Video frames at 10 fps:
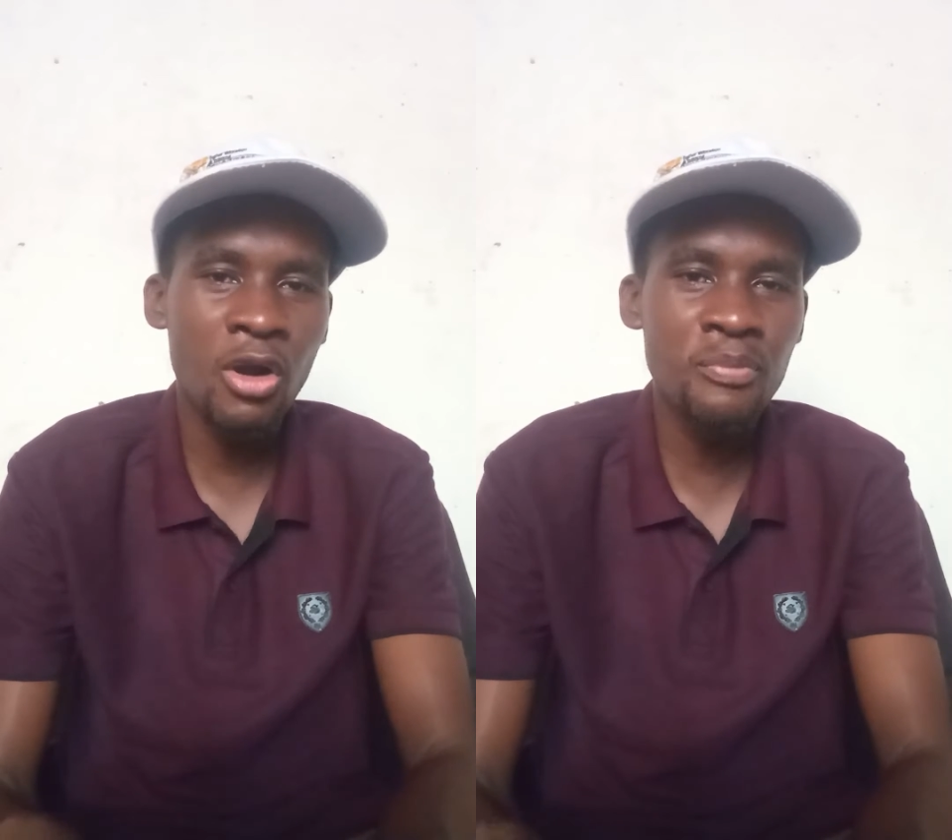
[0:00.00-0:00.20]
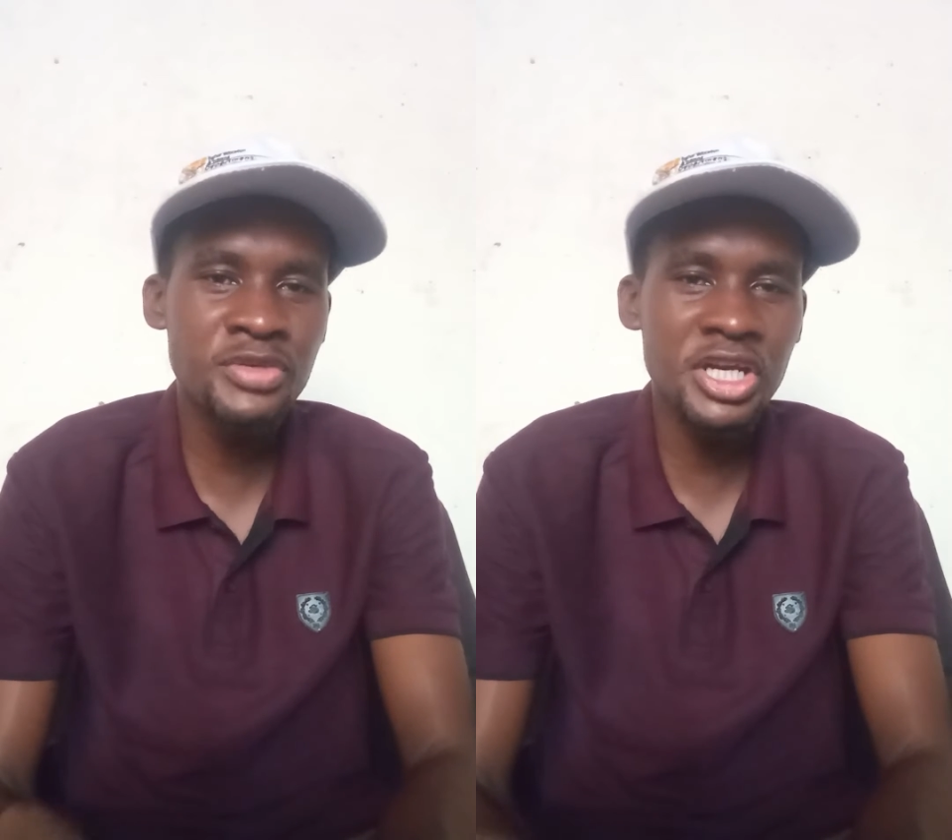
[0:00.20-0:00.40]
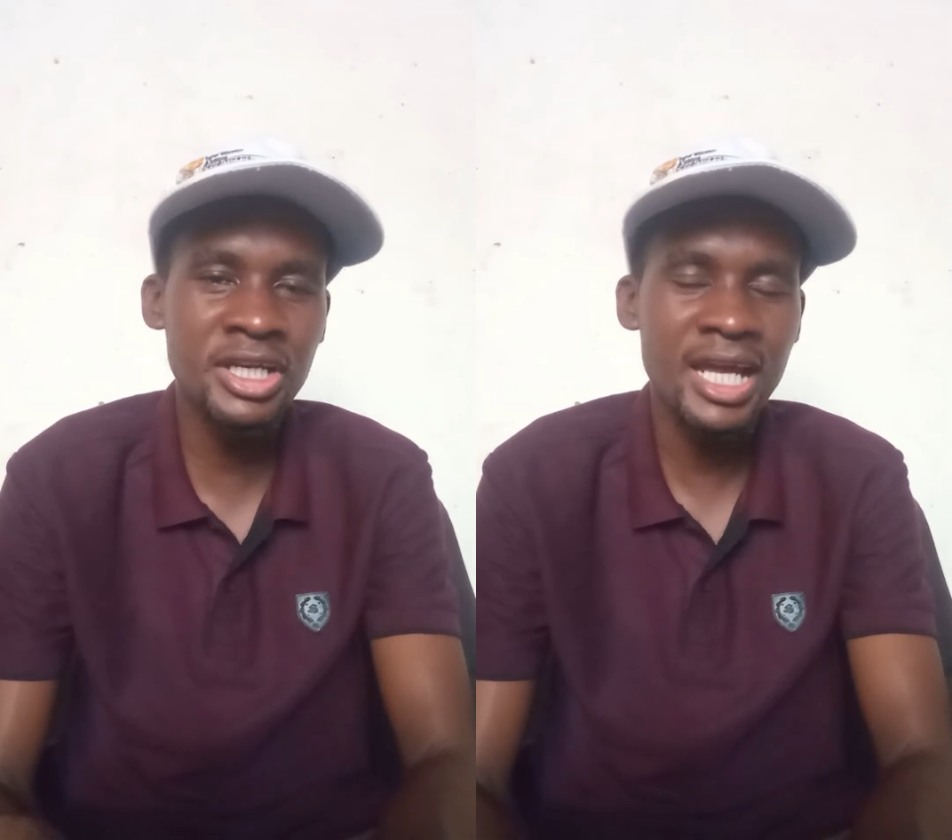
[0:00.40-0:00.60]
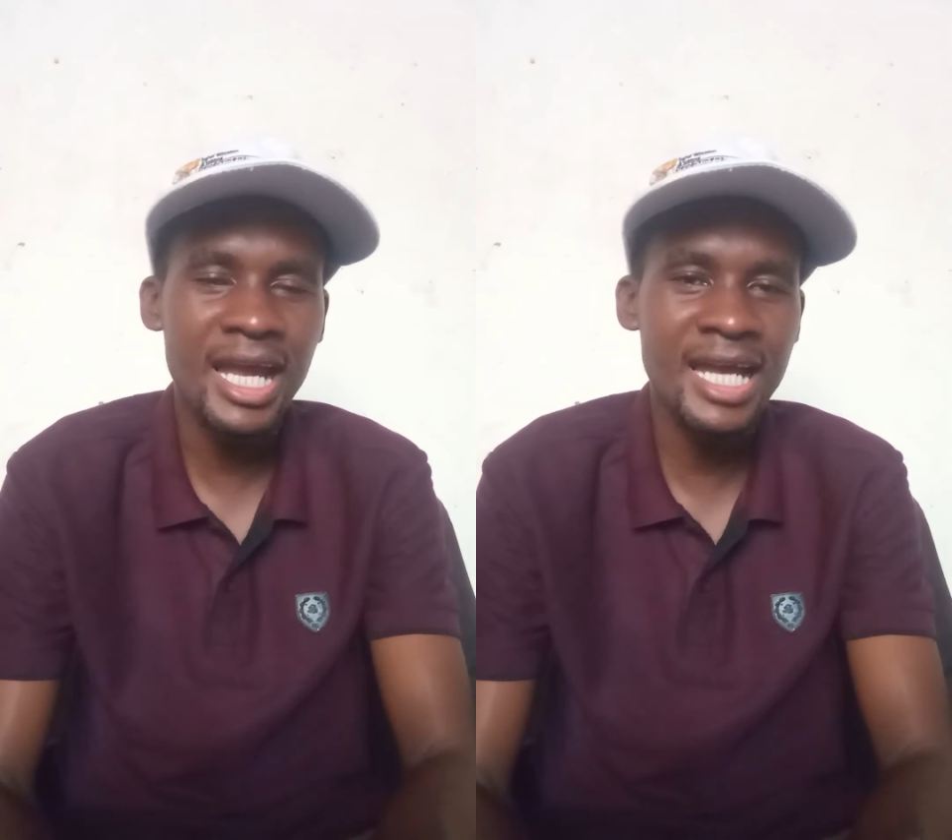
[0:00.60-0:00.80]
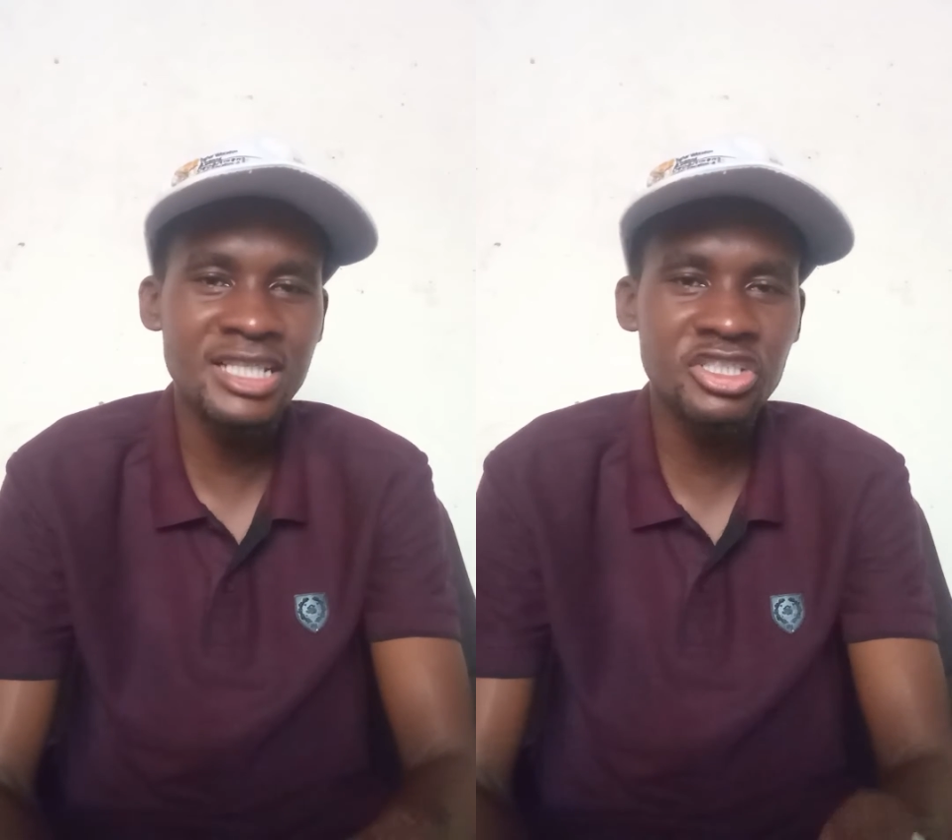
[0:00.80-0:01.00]
option
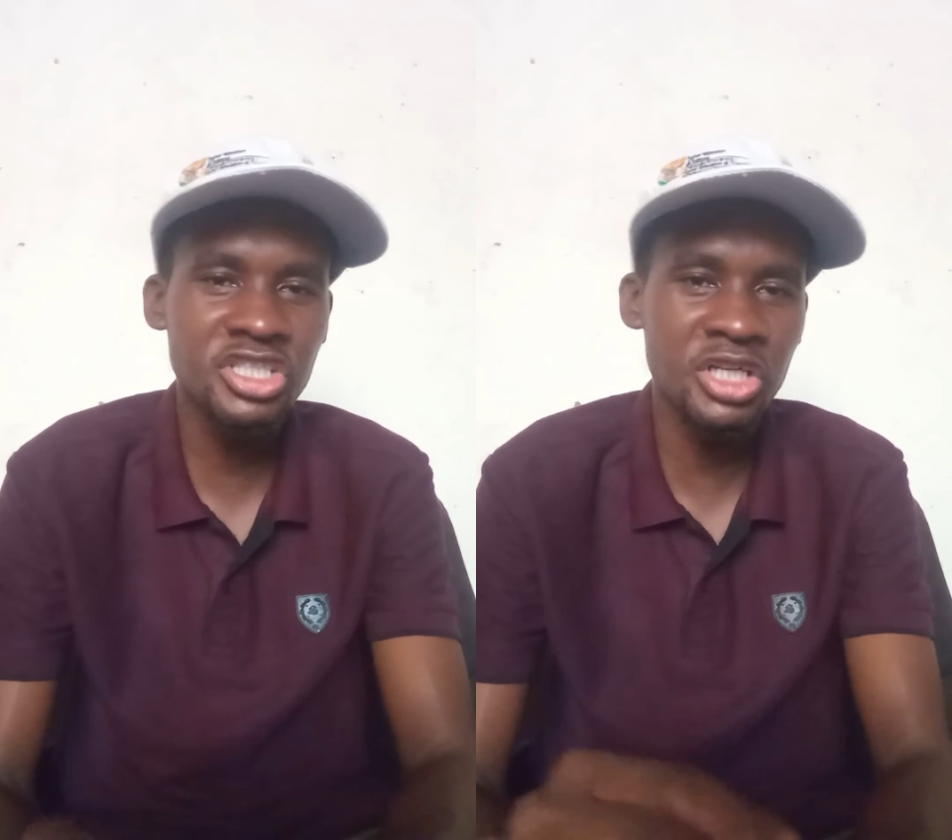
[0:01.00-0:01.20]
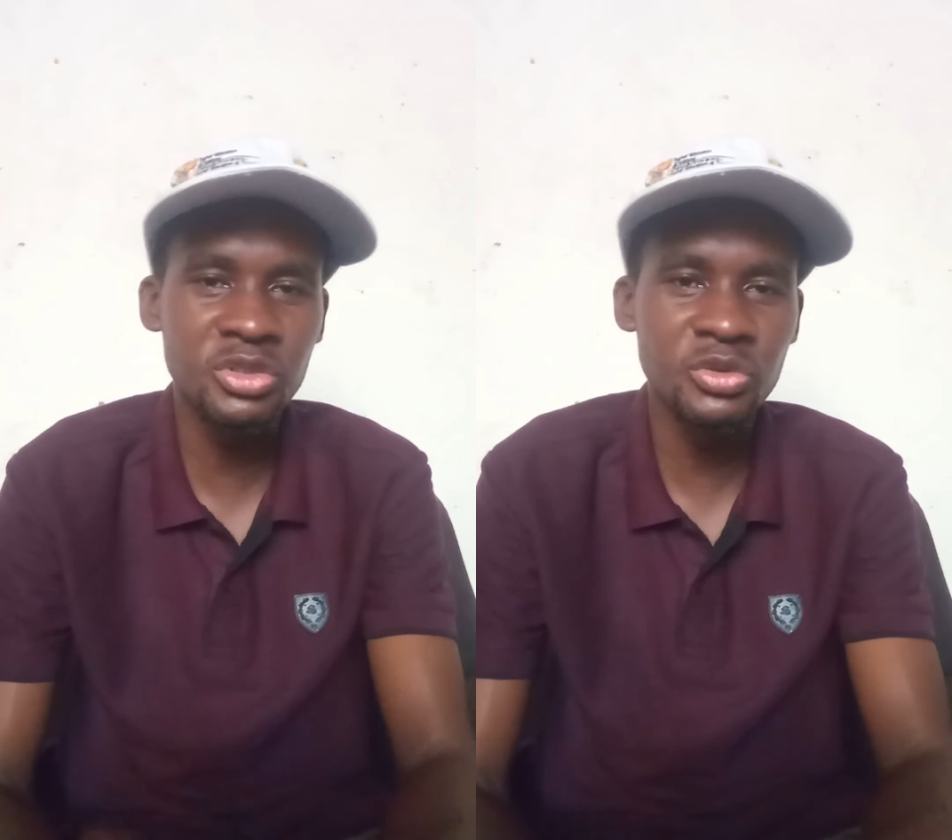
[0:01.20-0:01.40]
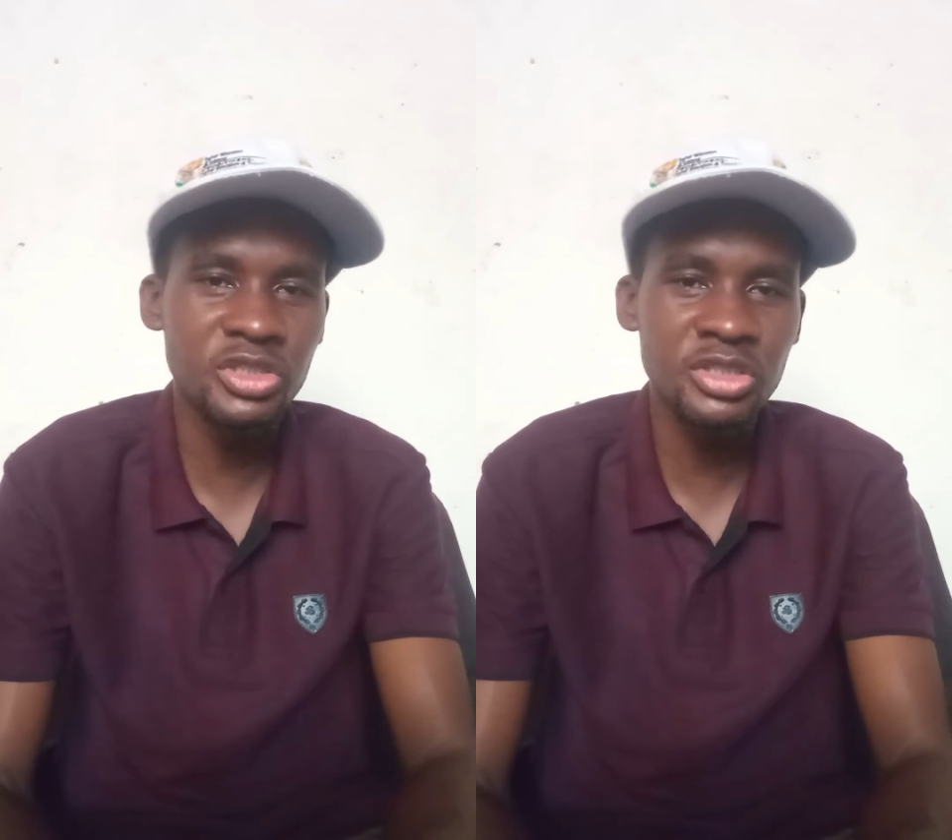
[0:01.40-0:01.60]
is scheduled,